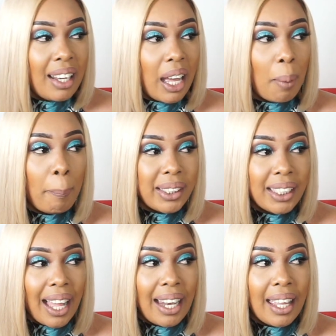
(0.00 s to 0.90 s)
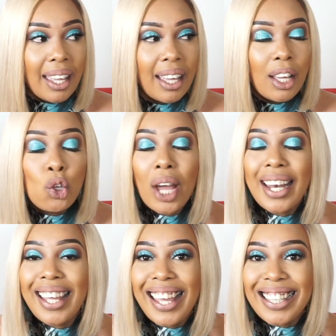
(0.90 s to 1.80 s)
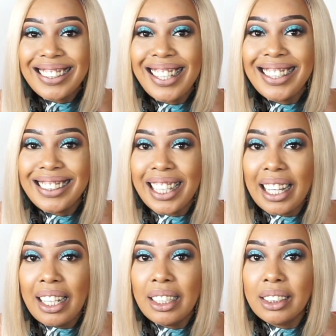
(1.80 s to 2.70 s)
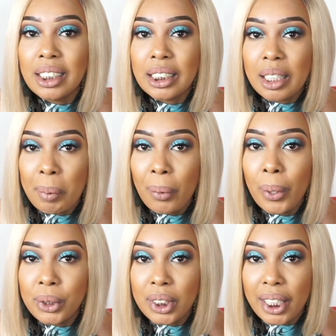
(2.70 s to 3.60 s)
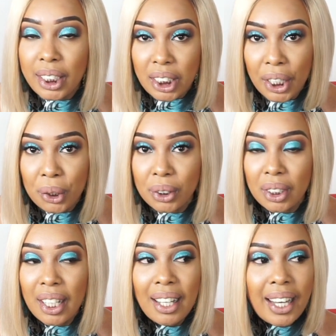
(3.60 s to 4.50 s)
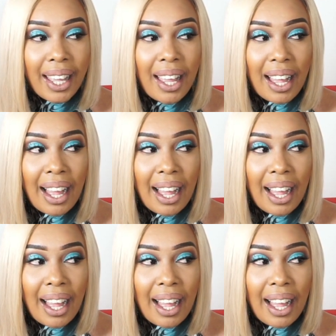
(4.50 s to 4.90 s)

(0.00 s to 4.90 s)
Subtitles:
Like, basically, you can easily tell someone who is using injections. Like,